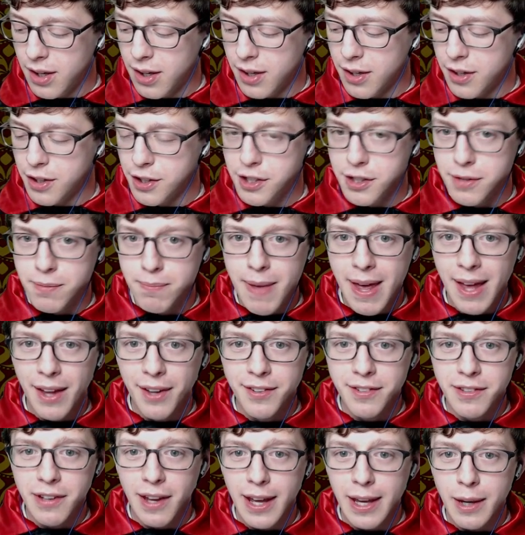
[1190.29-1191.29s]
Smells
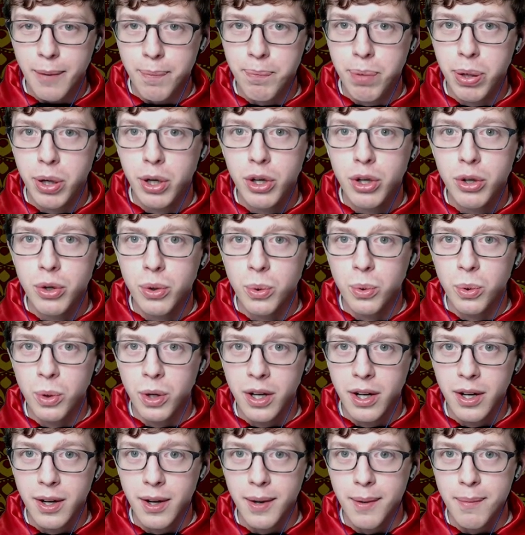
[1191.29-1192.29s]
like poo,
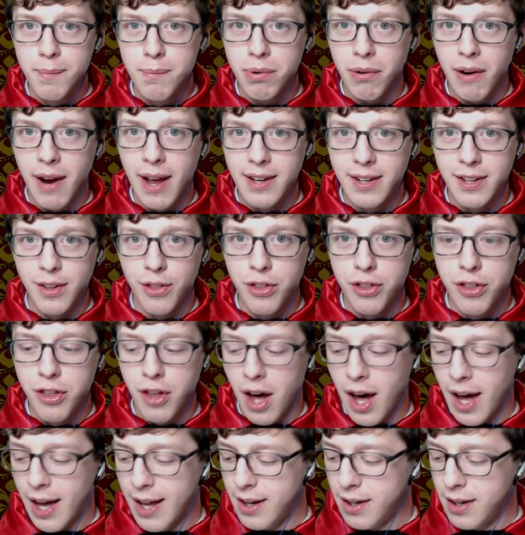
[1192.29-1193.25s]
Brandon thought.